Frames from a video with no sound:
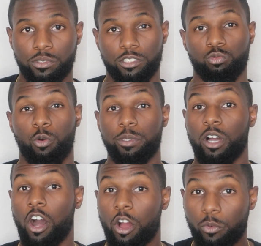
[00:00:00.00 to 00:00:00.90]
which is what
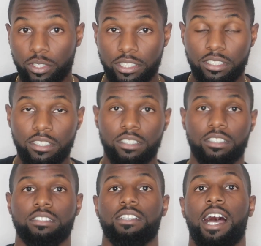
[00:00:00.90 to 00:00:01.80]
we all really
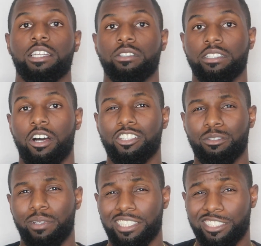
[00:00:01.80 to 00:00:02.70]
desire and
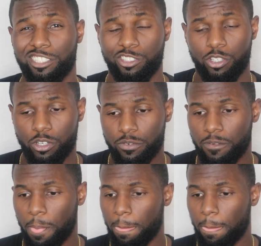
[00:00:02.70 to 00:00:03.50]
ultimately deserve.